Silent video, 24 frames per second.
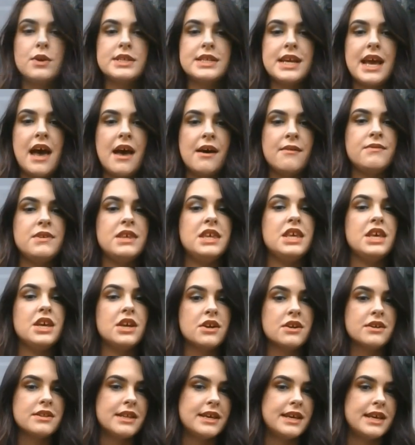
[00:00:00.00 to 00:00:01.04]
have
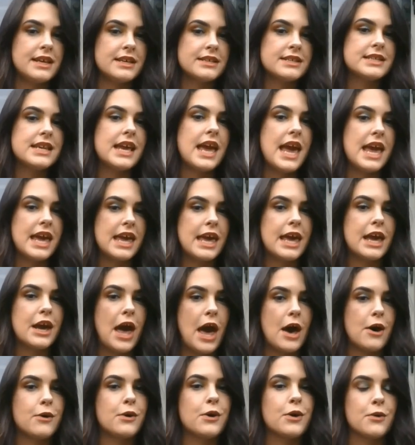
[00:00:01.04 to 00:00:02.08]
yearlings hanging
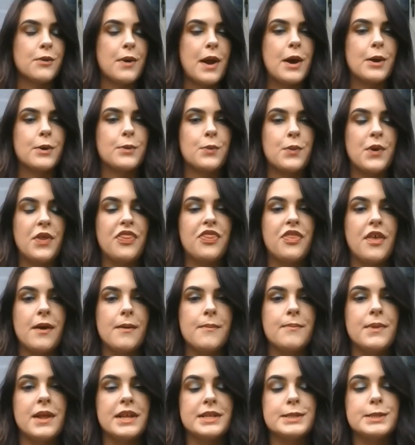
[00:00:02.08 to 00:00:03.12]
out around with
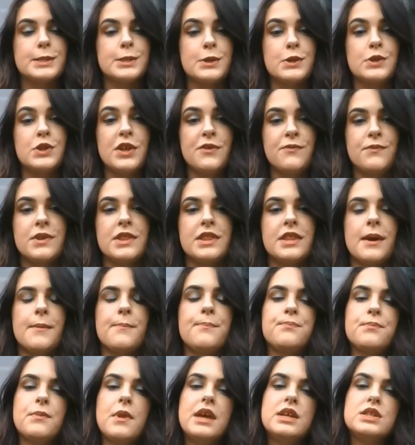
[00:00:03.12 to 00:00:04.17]
them that still live with them.
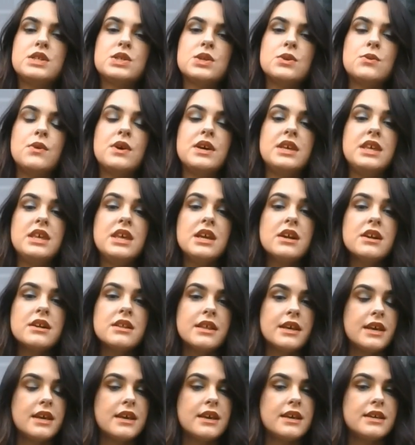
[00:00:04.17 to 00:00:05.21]
And so a
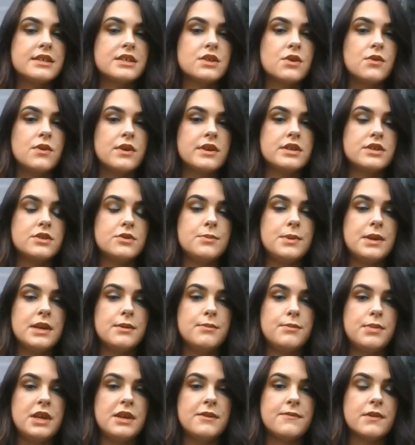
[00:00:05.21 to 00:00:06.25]
yearling is going to be
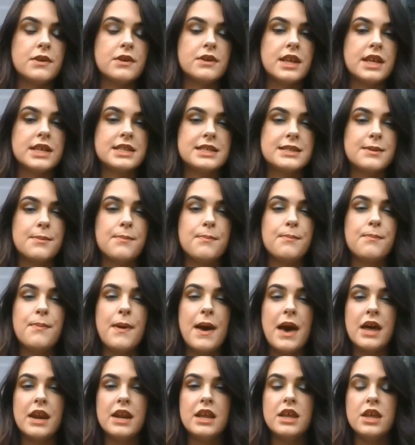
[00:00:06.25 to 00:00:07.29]
a beaver that's
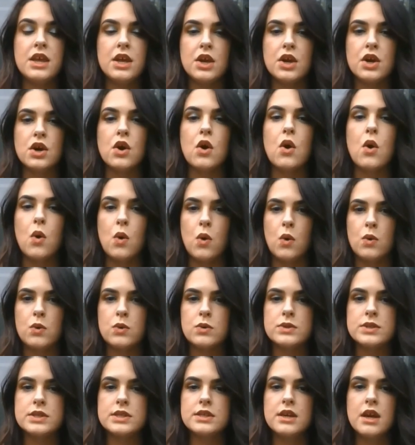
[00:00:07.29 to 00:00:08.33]
about a year
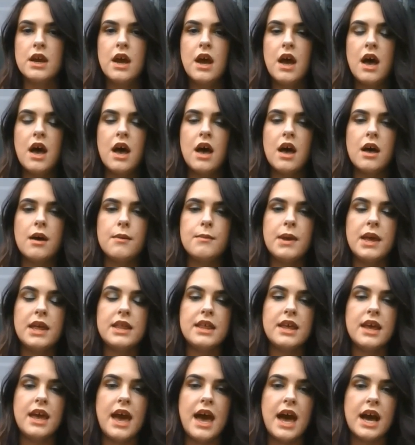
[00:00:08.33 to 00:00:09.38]
old. Um,
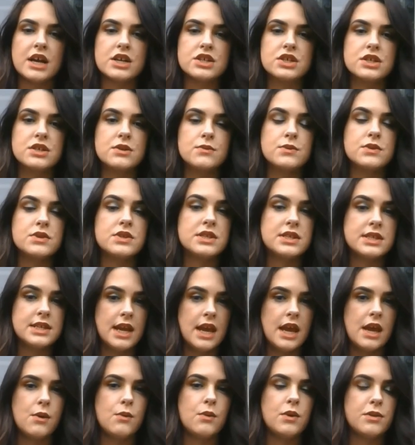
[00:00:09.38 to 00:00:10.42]
and they actually will
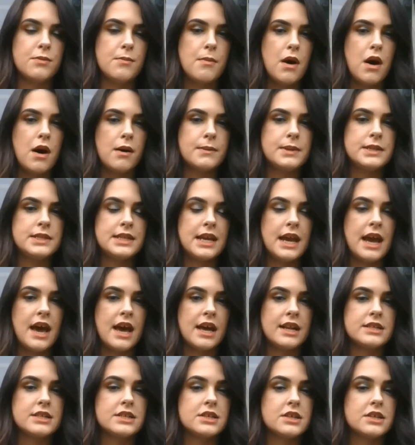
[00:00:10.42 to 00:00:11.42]
stay with mom and dad till